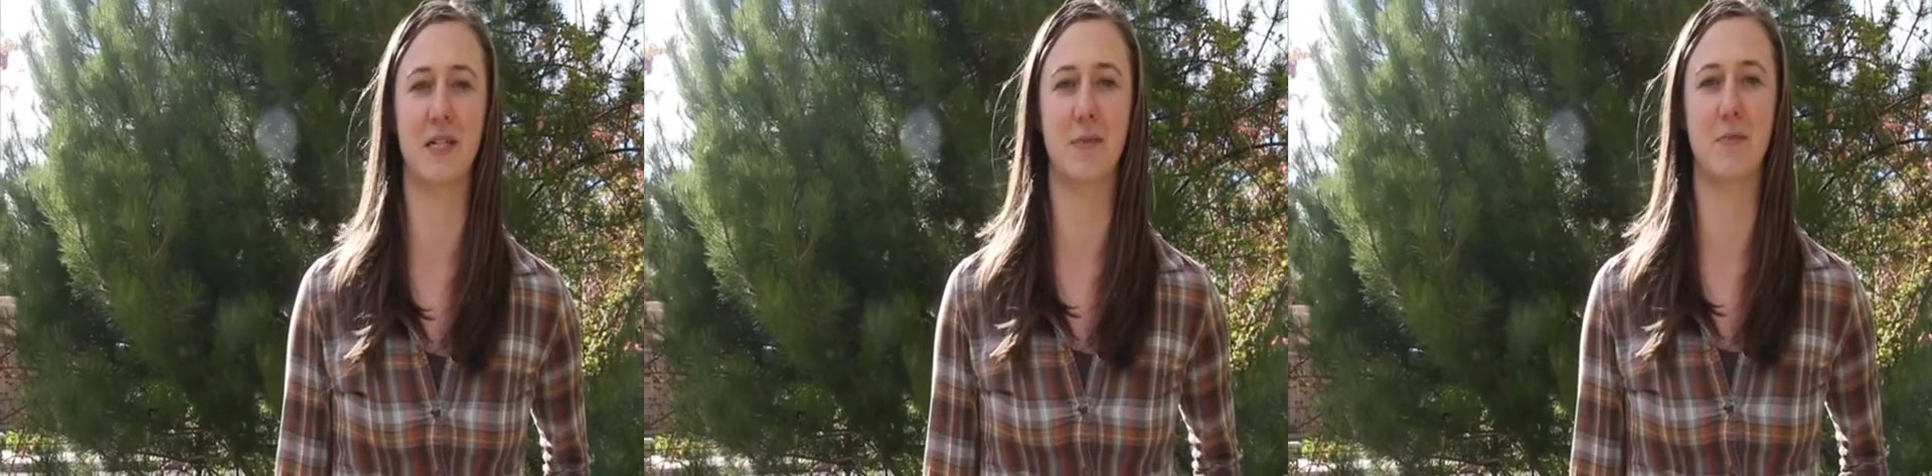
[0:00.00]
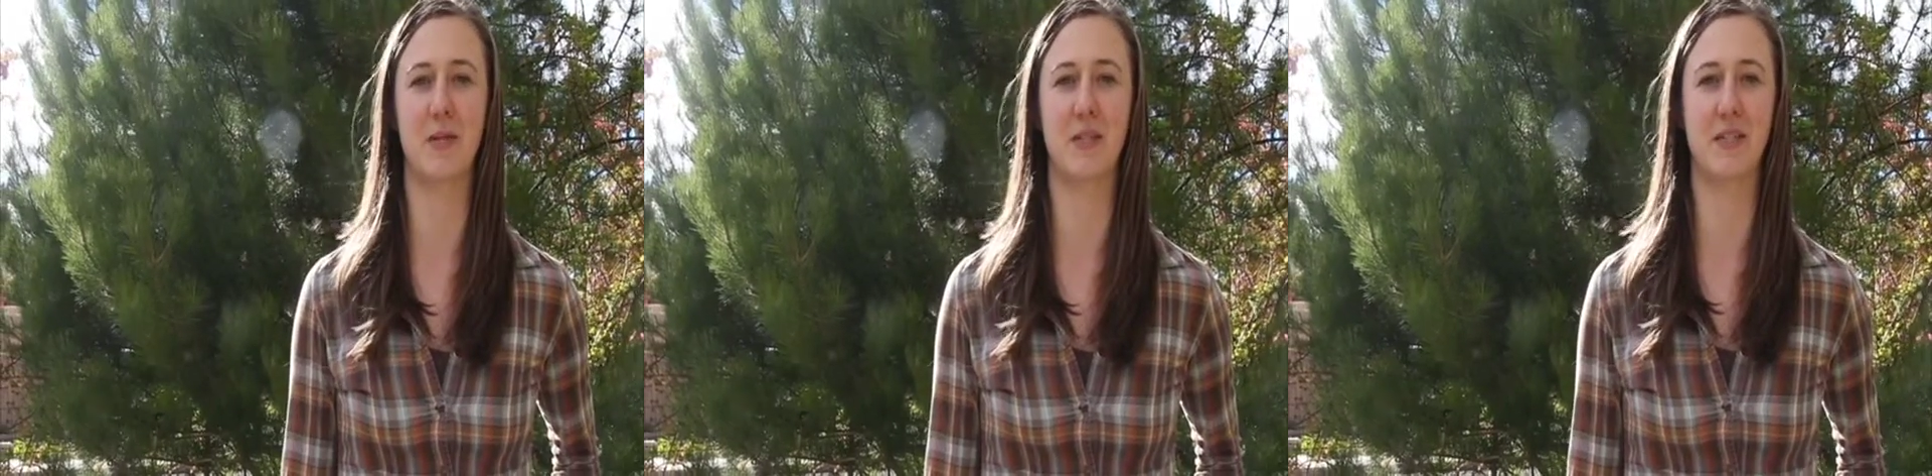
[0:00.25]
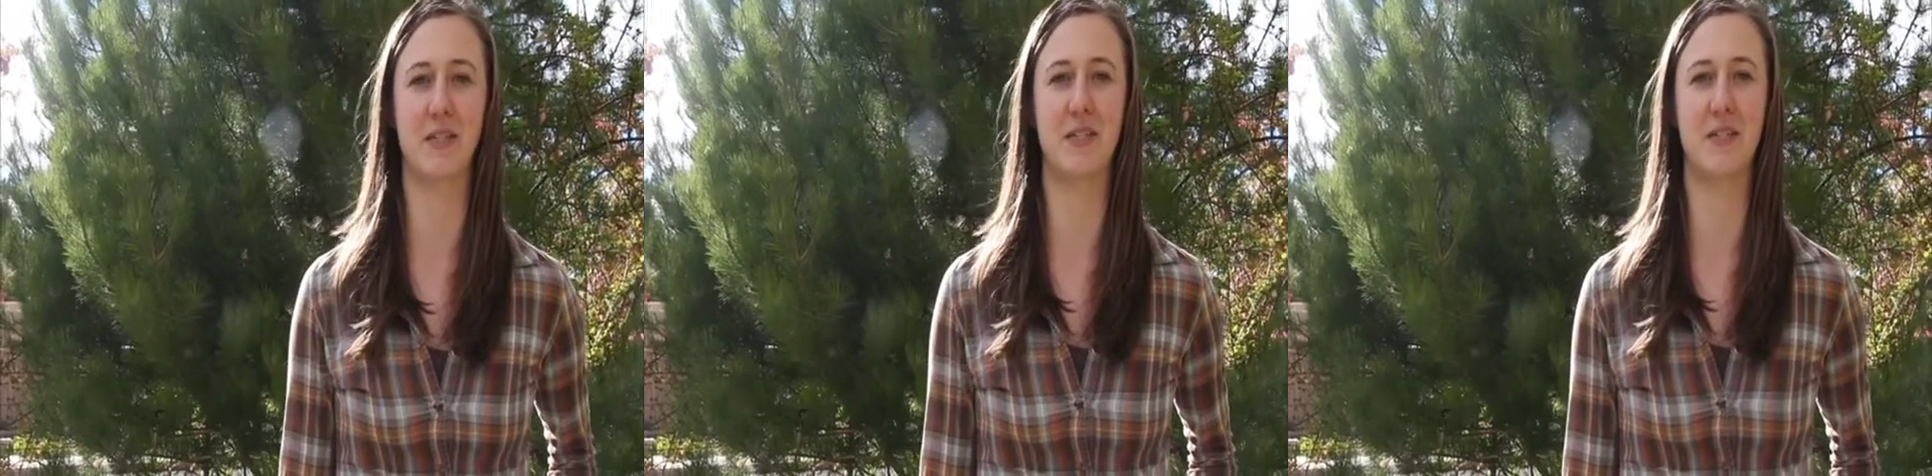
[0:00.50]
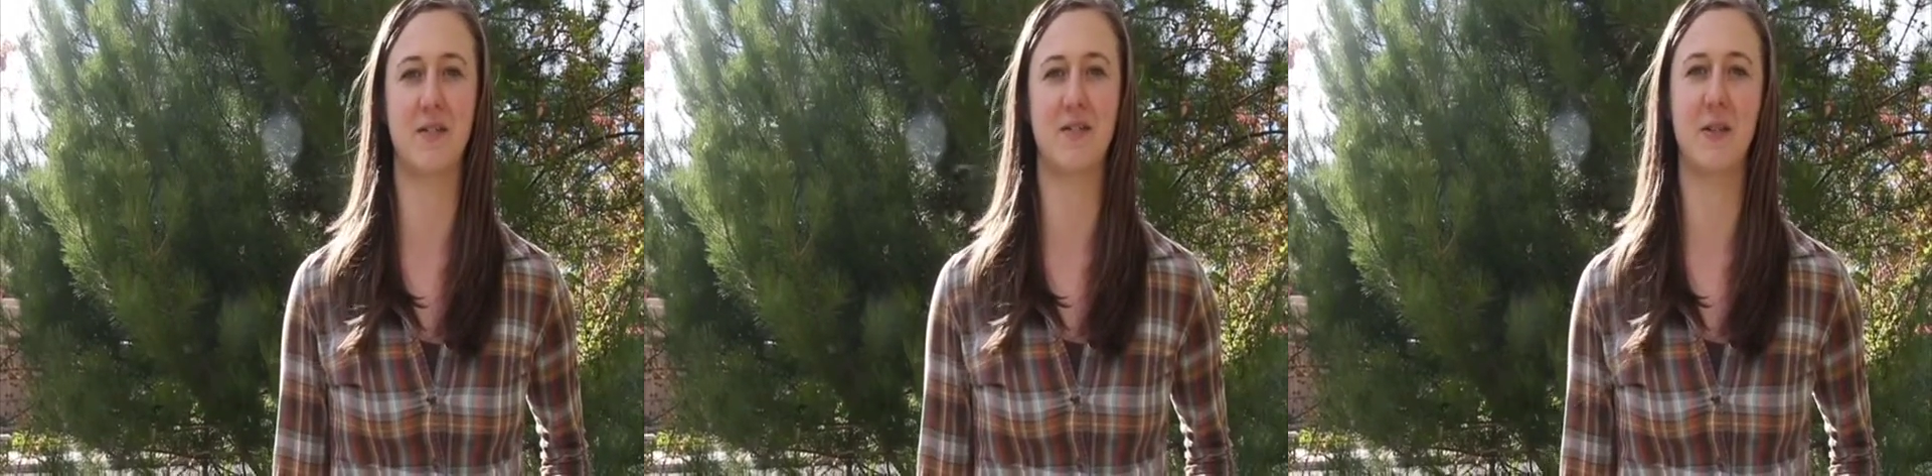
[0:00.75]

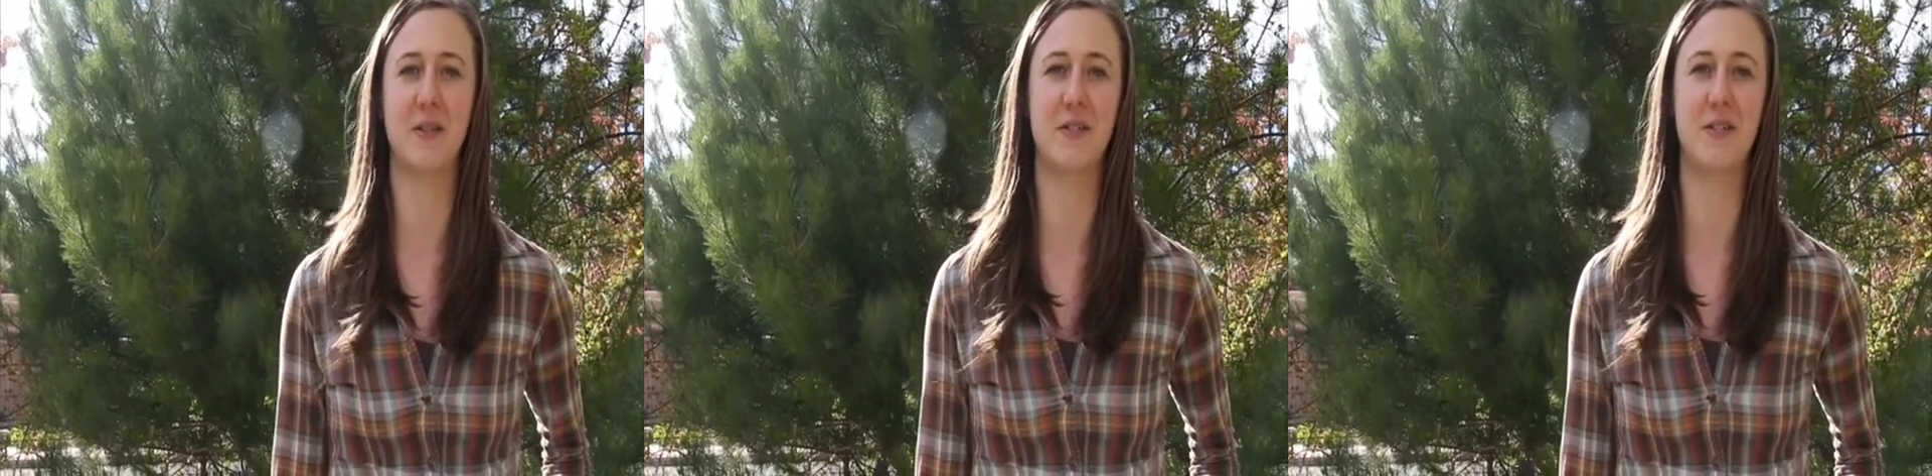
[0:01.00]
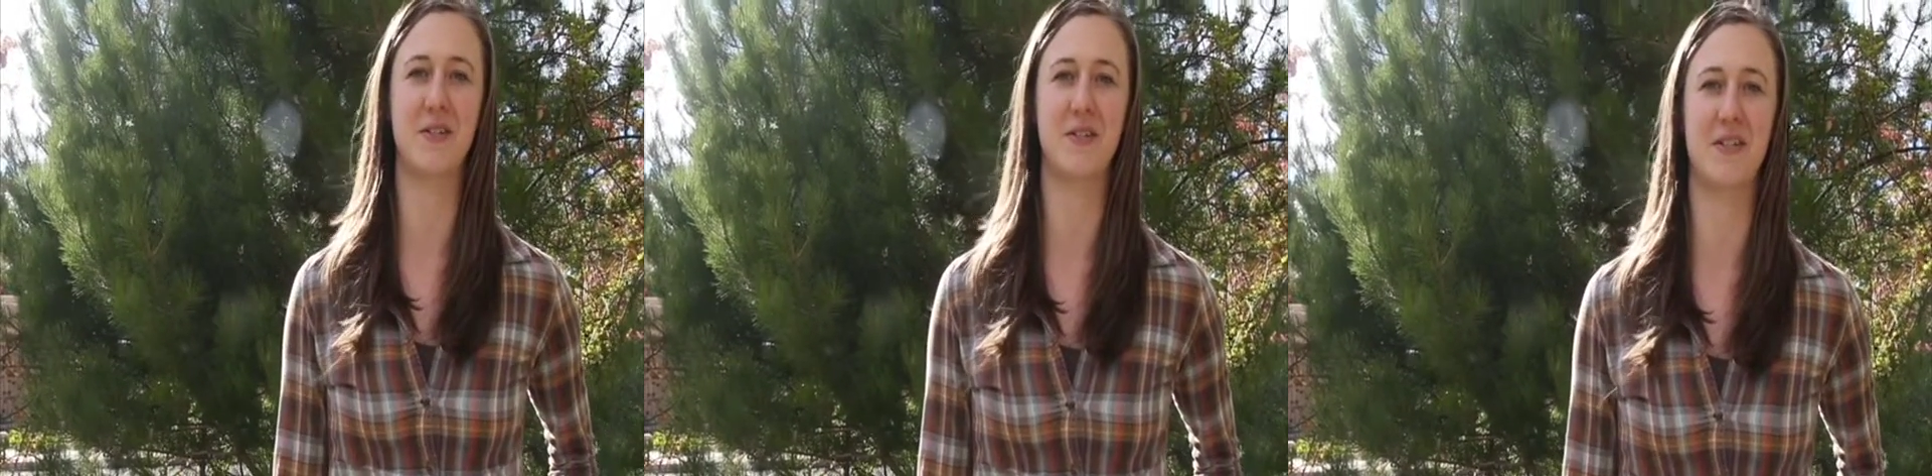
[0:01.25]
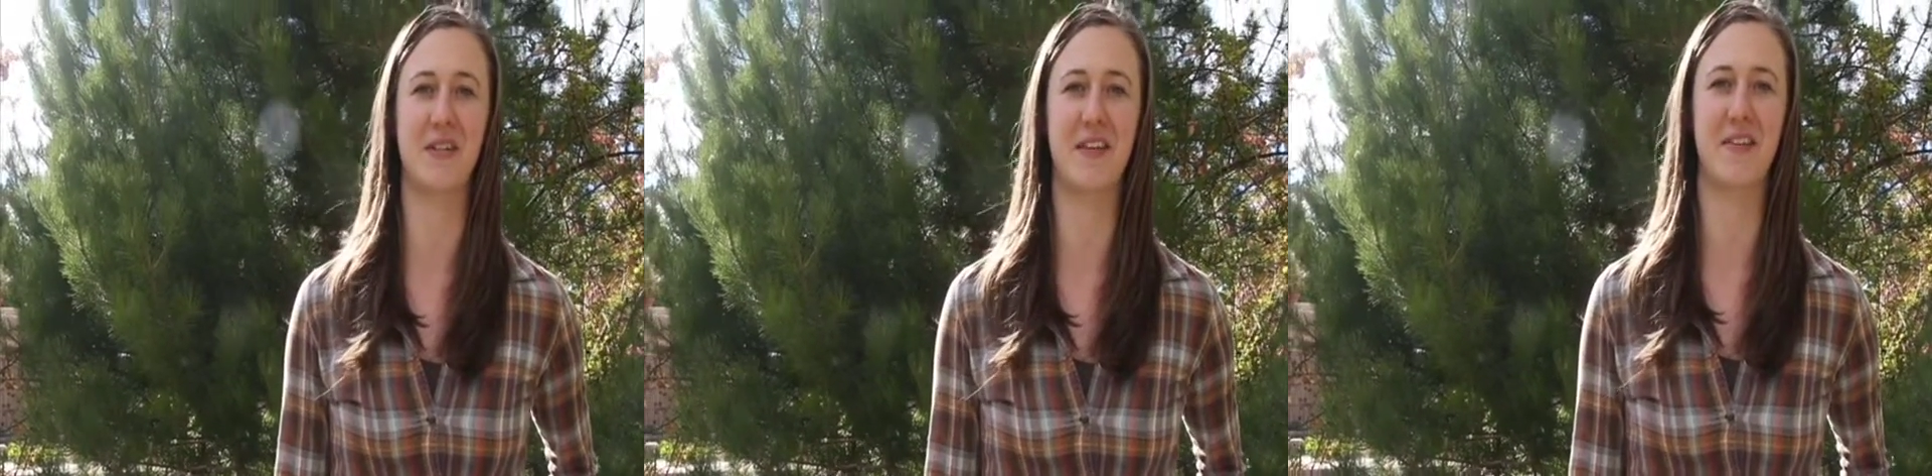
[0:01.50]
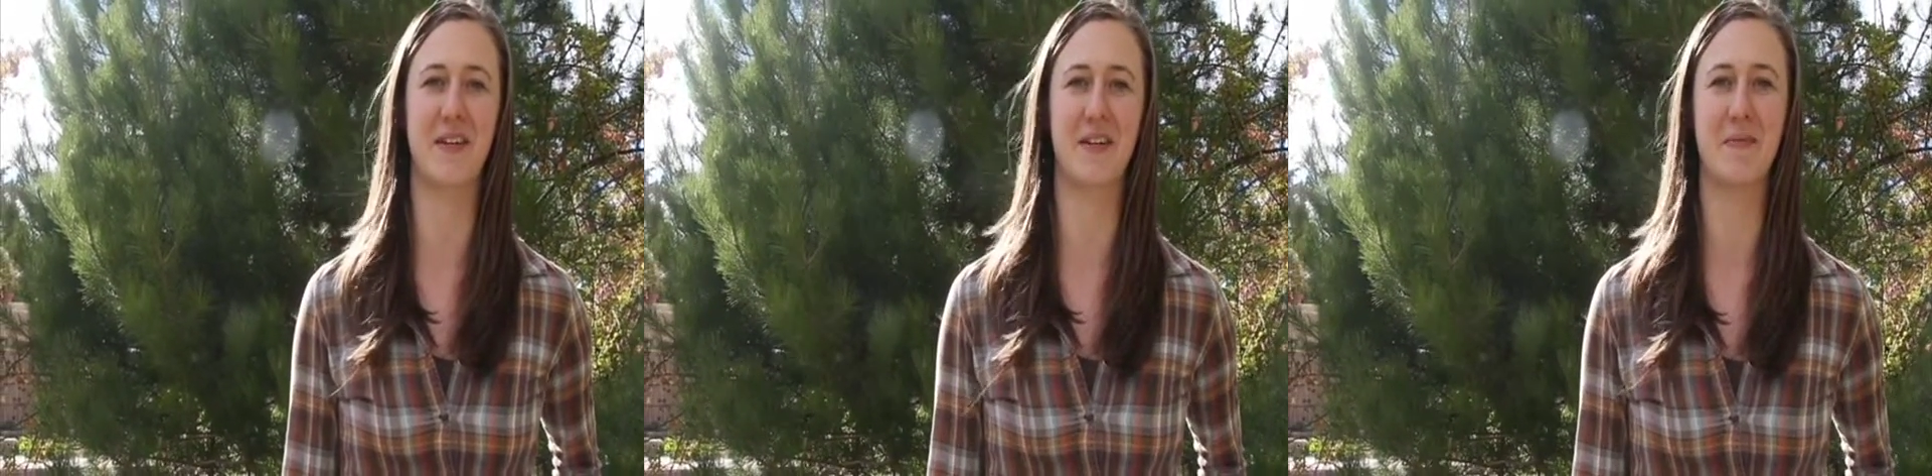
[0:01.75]
experience to volunteer
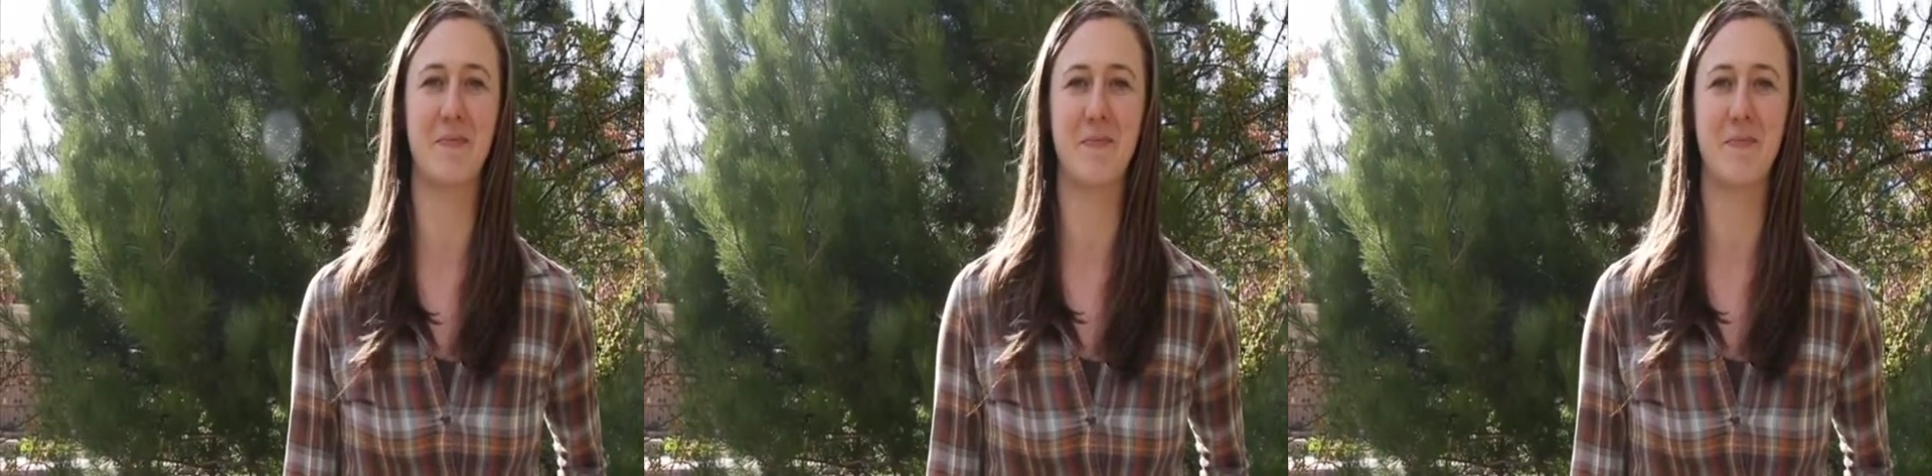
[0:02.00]
together.